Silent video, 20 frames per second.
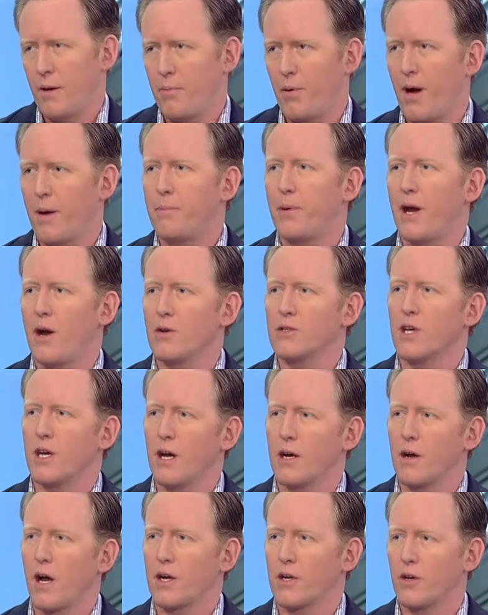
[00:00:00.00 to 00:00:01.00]
and Pompeo is
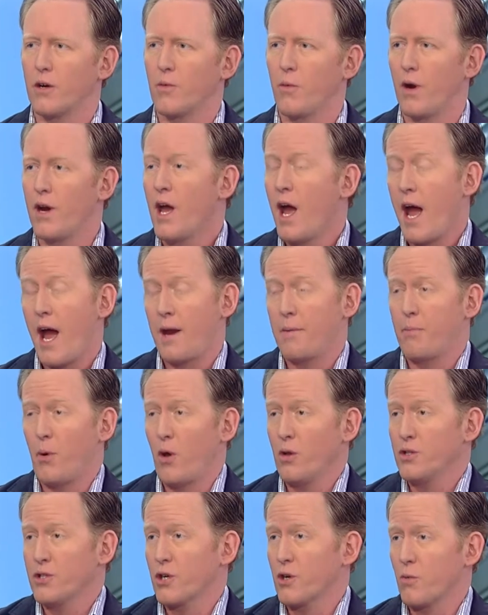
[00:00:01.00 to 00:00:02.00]
a, a, good one, and
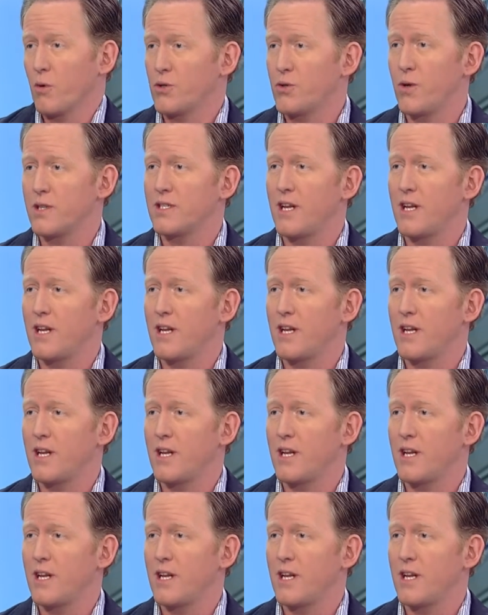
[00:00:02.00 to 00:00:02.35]
Bolton's a good one too.